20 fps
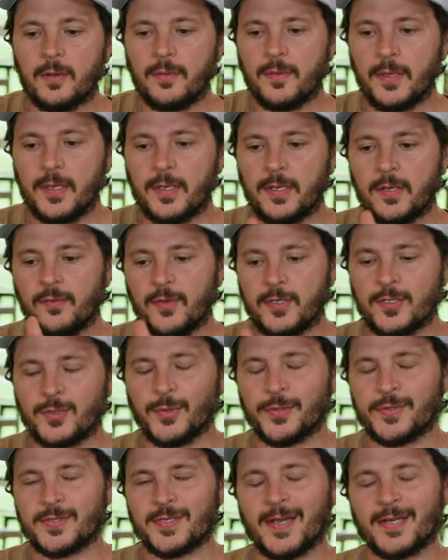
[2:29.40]
the
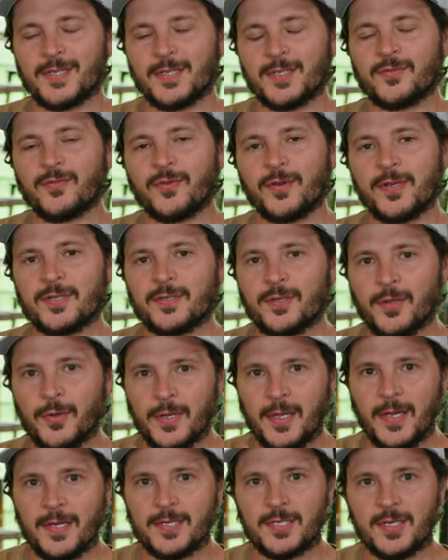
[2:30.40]
individual sections for each
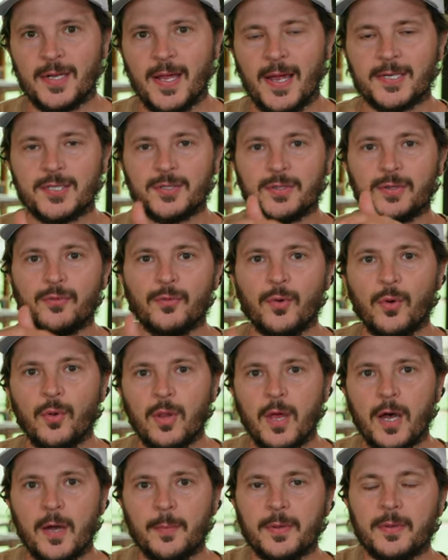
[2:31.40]
location actually
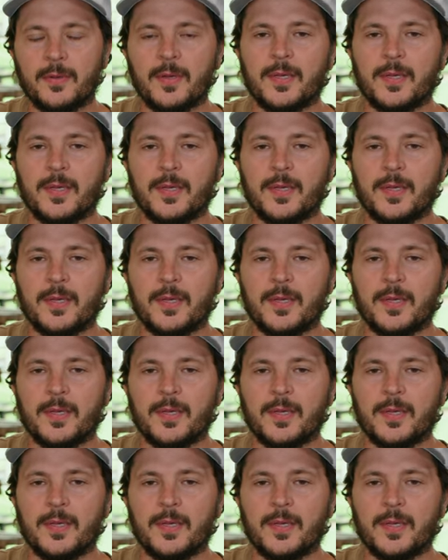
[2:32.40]
roll up